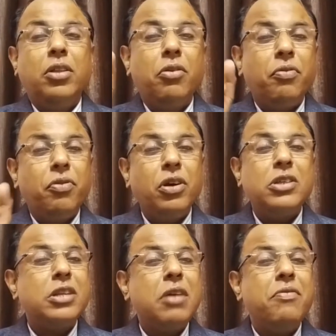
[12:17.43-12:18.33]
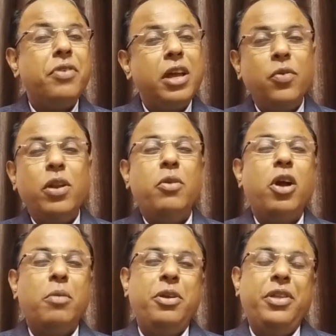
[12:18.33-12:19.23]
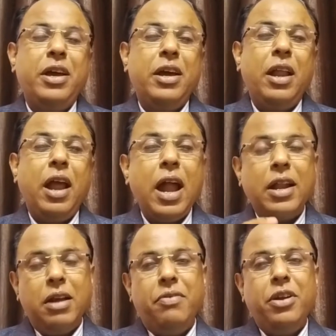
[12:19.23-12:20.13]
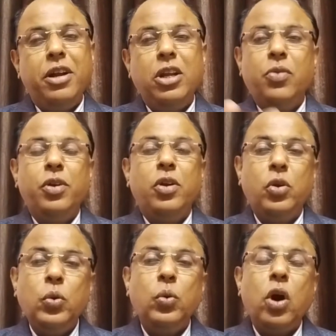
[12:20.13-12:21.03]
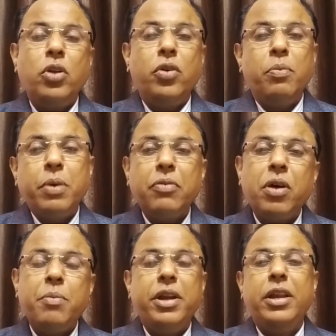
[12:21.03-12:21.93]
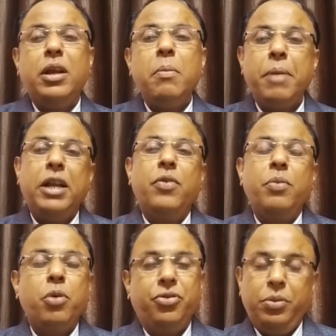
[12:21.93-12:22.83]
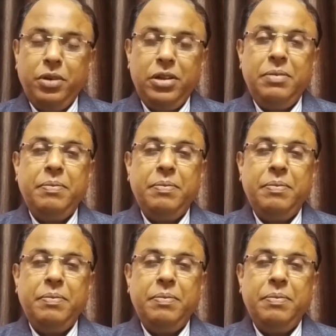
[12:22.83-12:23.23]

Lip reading: the first time fear will not be there, and definitely you will do or you will perform it in a better way possible.